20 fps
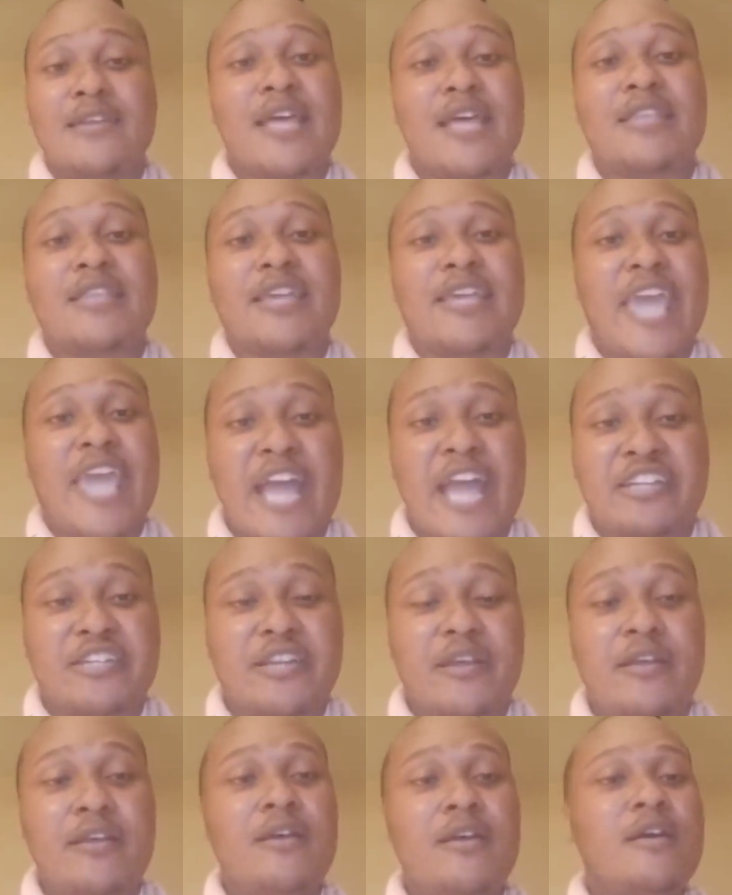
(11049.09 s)
that the
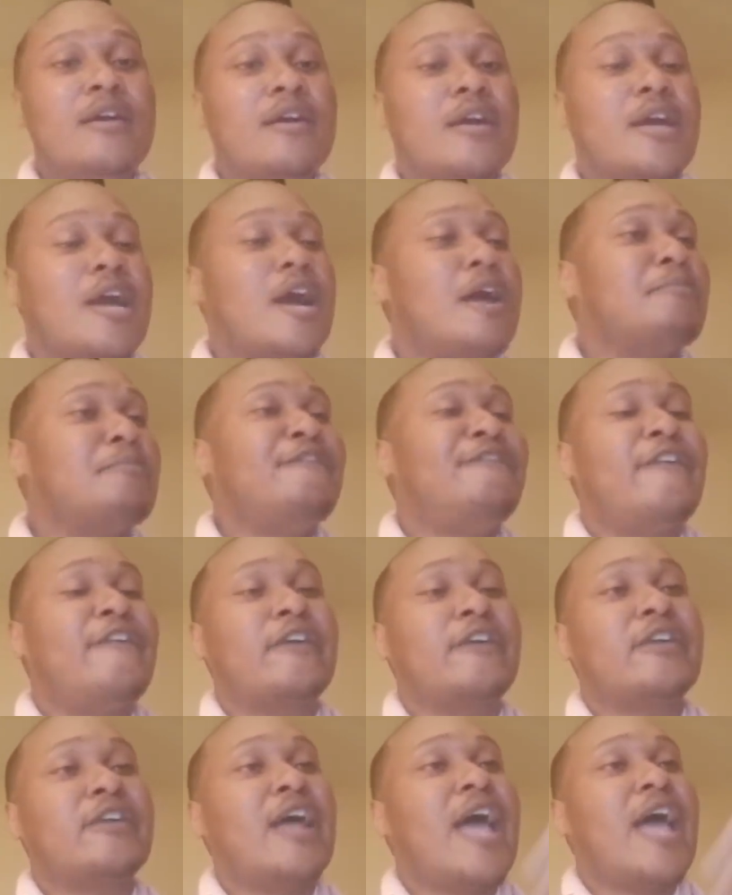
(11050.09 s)
catching come
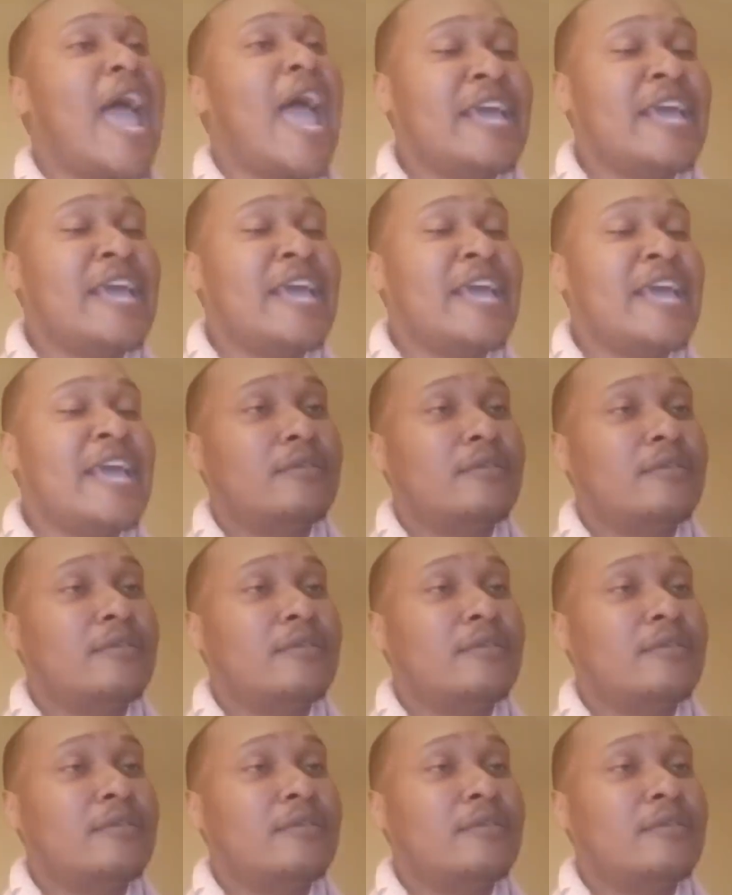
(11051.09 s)
before the hanging.